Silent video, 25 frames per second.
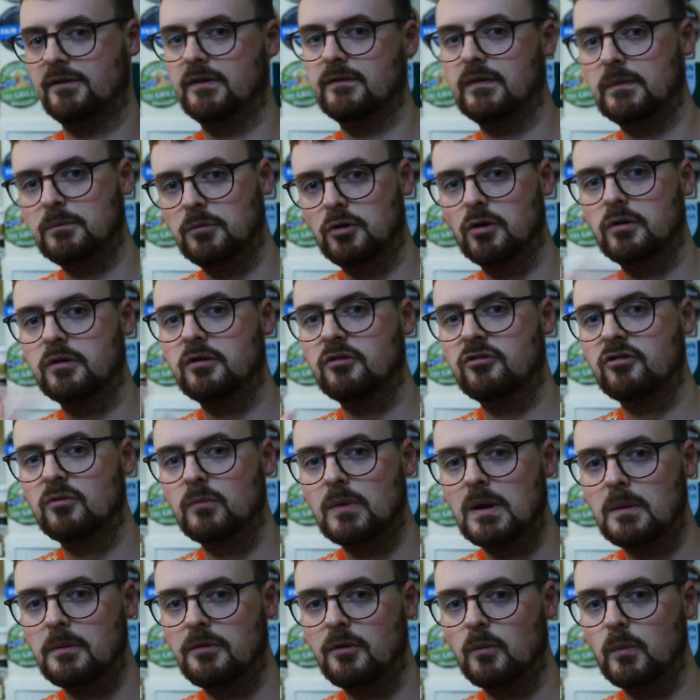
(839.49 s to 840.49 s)
If I'm going
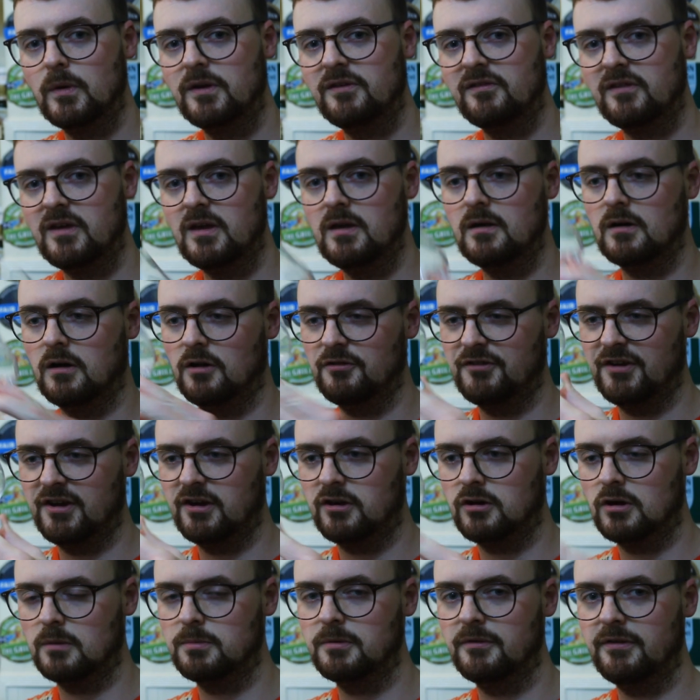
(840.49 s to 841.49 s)
somewhere with a whiskey, I'll take
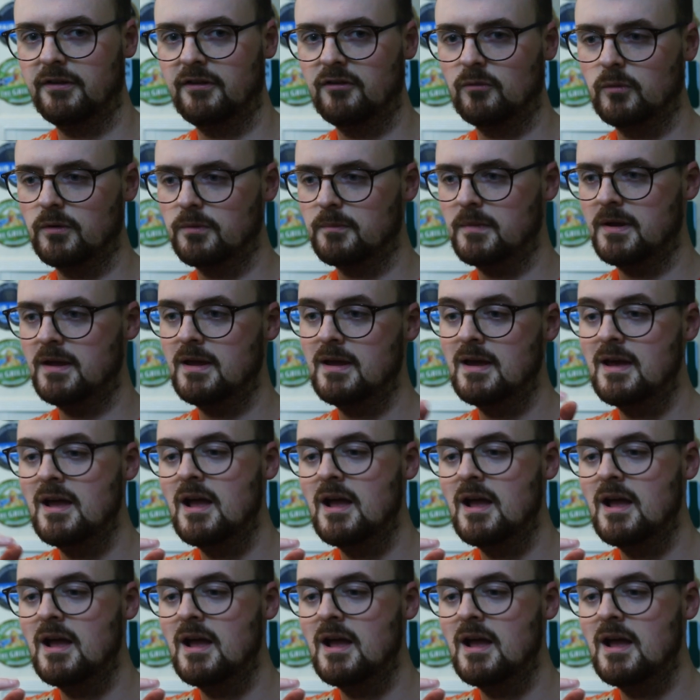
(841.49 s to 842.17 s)
a couple of these with me.